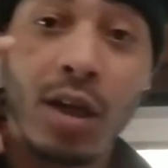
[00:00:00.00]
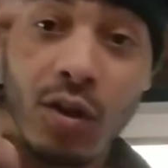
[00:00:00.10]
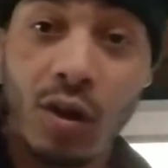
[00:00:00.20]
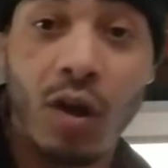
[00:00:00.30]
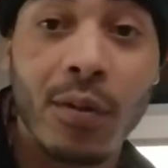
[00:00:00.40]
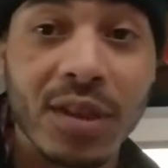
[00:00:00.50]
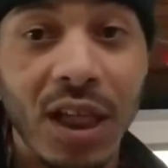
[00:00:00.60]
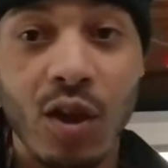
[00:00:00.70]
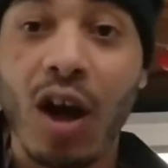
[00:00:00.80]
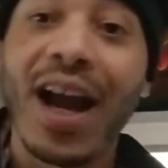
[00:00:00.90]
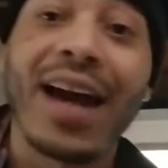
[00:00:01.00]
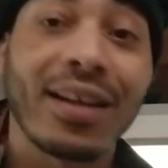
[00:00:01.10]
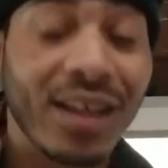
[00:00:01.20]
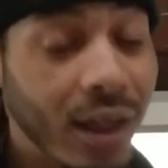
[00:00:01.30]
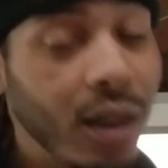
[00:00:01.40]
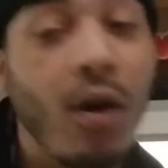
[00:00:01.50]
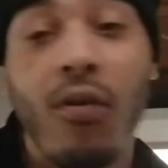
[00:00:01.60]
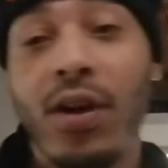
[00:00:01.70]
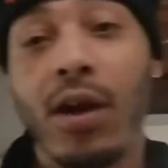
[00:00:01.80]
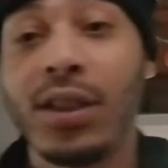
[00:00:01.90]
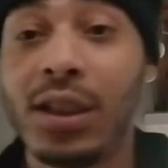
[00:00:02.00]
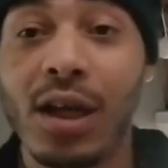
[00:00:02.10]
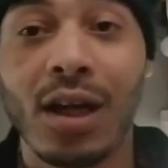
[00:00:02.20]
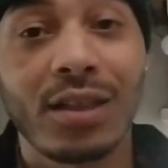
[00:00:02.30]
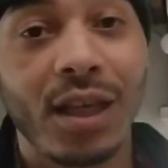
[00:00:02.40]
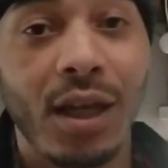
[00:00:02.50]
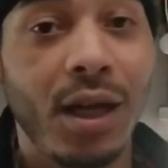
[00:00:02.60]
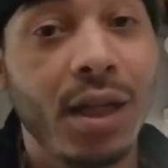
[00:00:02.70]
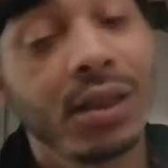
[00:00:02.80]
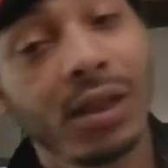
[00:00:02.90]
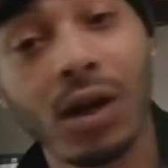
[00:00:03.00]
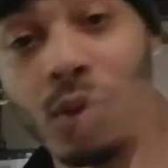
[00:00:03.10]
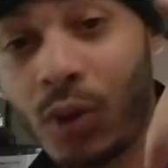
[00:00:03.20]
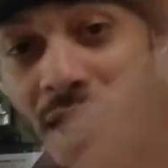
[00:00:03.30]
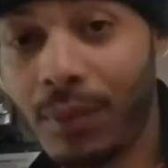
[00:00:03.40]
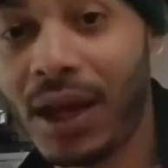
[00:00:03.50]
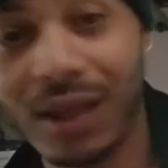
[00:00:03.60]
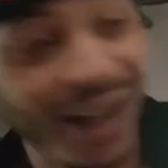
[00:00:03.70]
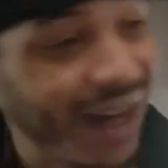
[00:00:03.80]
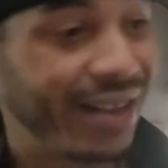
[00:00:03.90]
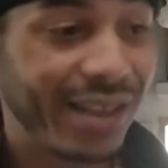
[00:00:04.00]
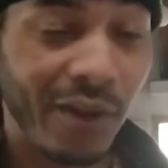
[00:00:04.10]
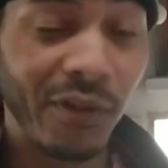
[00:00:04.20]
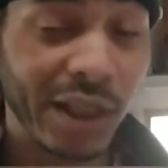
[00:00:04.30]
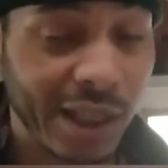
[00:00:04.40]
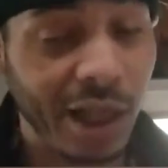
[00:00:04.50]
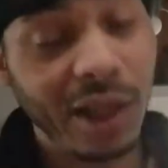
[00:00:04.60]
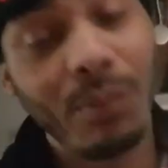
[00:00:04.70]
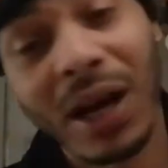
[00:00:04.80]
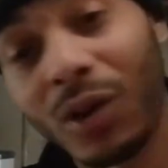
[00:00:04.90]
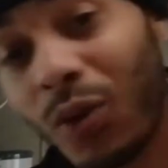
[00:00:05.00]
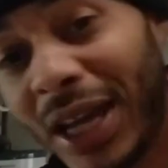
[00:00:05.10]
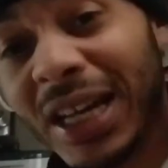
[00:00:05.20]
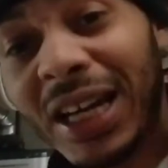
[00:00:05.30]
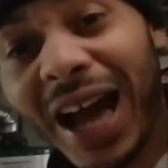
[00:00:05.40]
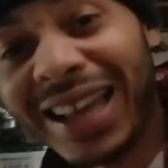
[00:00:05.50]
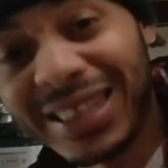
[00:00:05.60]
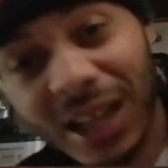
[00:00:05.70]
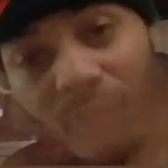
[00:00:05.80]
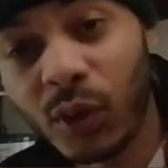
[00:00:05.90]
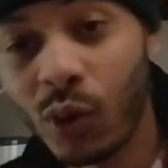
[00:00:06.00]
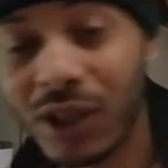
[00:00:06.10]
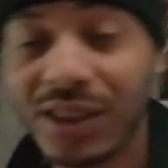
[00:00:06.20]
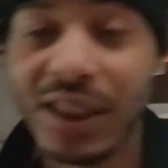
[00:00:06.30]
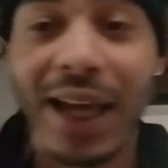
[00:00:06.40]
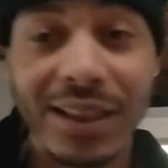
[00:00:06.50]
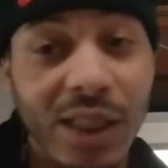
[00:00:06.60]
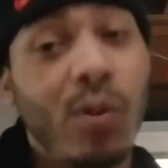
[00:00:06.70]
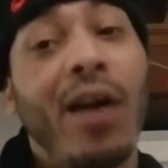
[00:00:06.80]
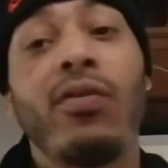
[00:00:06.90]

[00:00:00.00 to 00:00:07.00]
You know what I'm saying? Y'all got a killer over there under y'all under y'all wing, man. I got a definitely a killer. And by the way, I definitely want to see that T.Y.